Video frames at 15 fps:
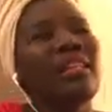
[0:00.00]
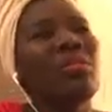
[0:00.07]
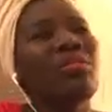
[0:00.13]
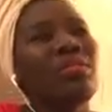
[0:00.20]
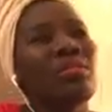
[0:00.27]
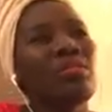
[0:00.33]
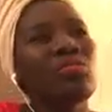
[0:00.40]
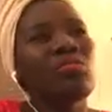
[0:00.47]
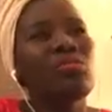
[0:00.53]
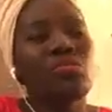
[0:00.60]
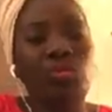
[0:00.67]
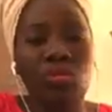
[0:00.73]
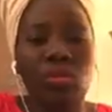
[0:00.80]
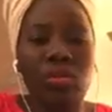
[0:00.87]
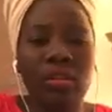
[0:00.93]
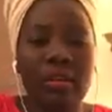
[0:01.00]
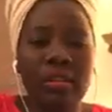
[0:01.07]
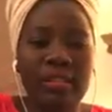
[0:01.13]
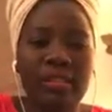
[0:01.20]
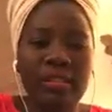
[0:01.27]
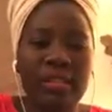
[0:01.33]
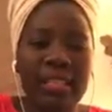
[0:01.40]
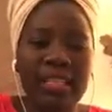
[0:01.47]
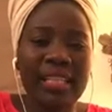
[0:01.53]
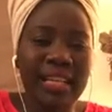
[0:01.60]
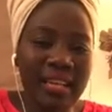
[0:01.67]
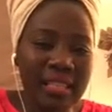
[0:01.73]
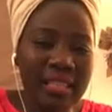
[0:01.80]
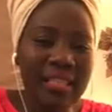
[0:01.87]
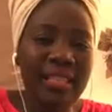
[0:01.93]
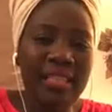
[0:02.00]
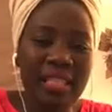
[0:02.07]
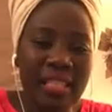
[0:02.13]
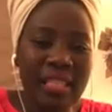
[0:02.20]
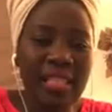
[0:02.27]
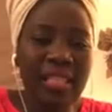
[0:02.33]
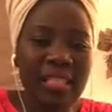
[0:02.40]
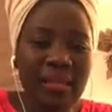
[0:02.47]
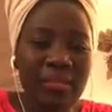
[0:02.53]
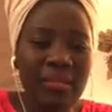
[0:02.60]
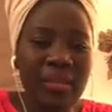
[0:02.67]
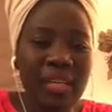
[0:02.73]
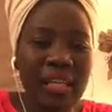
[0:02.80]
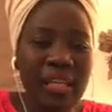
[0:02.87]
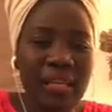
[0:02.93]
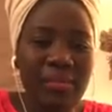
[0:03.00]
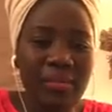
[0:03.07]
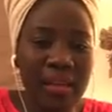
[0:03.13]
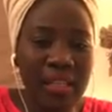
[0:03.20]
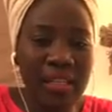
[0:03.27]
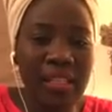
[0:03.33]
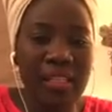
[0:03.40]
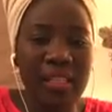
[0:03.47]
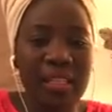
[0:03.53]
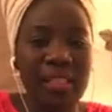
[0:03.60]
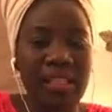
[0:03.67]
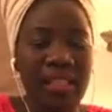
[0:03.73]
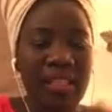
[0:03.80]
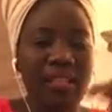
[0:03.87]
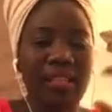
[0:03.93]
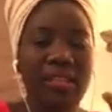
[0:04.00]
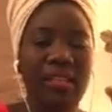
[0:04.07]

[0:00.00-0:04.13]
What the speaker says: there is a strong class system in Pakistan. Like